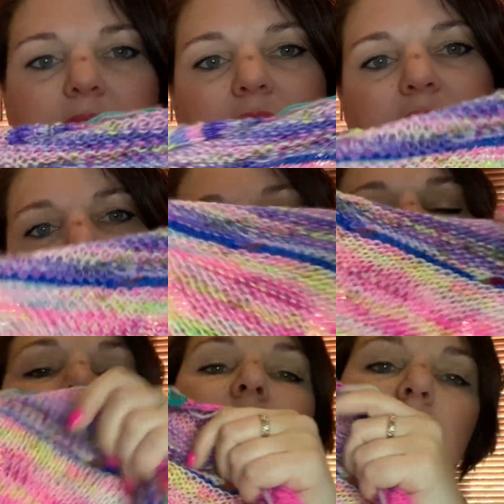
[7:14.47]
And this
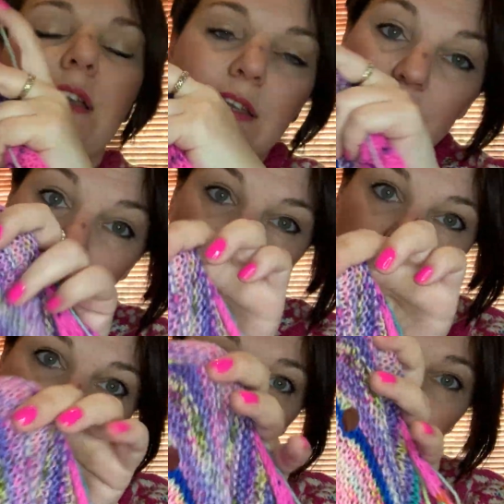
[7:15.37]
is
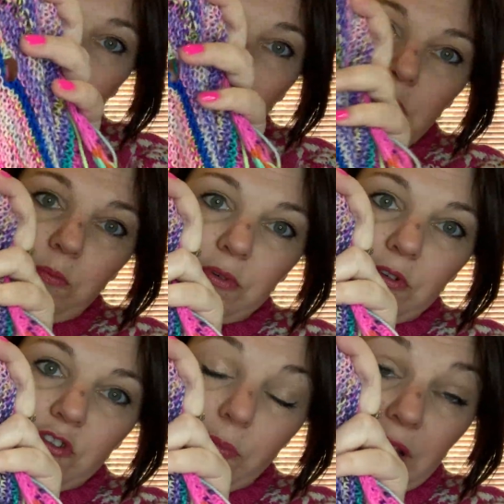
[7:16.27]
Club
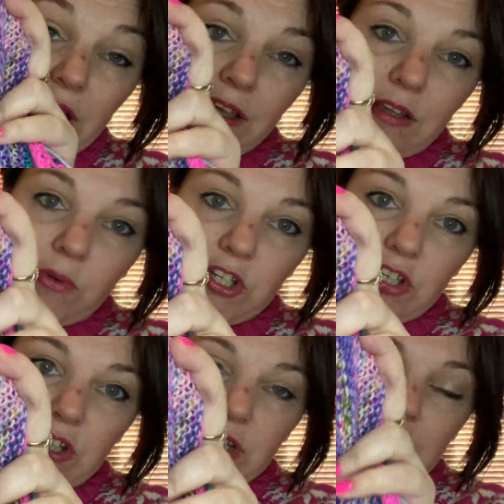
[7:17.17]
Tropicana, which
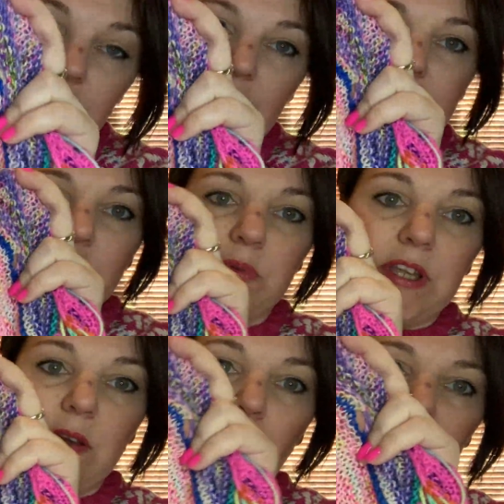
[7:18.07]
she did in her last
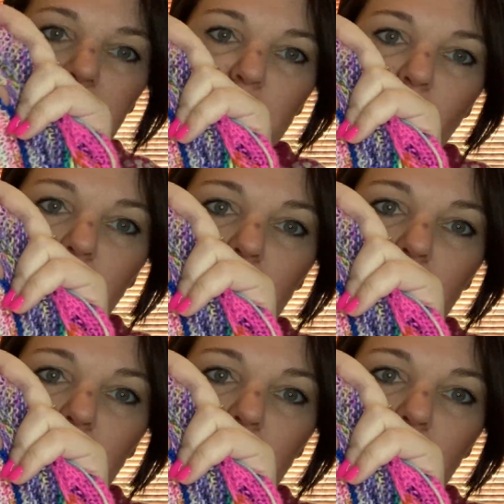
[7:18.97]
update, but I think it's a bit